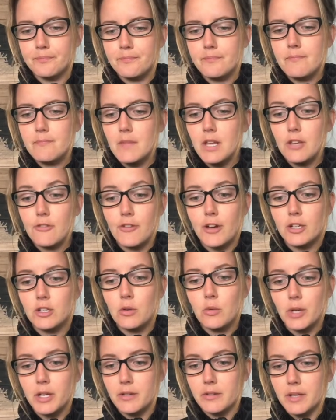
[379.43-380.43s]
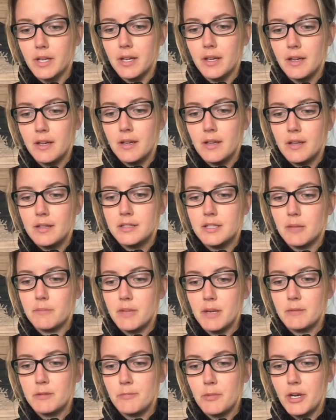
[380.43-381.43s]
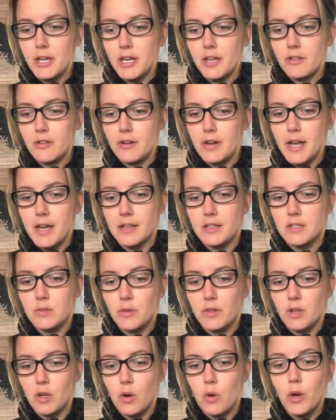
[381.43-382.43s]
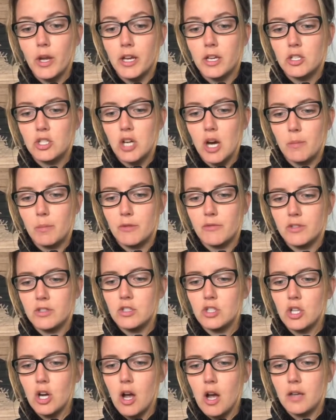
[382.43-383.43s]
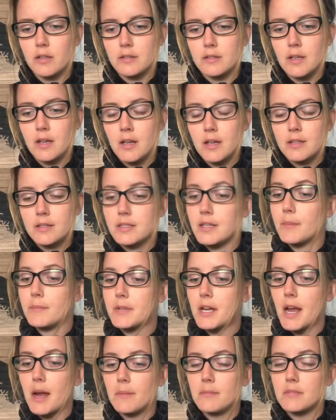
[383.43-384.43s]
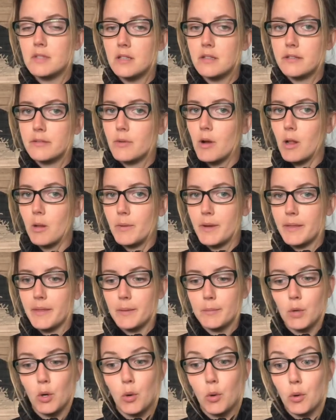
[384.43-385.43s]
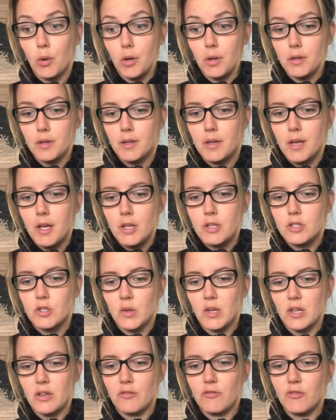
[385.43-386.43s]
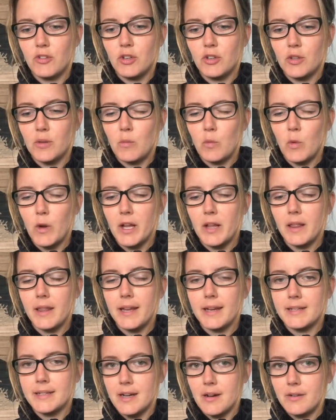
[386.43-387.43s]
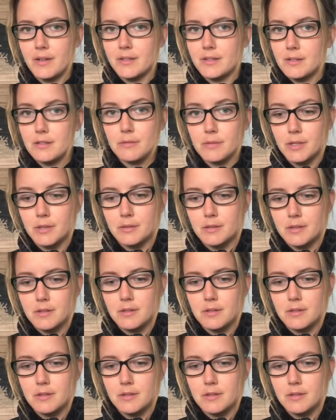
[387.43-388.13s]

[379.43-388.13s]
He fed quickly, sometimes breaking their necks with a quick chop of his jaws, sometimes swallowing them whole, so he could feel them wiggling down his throat.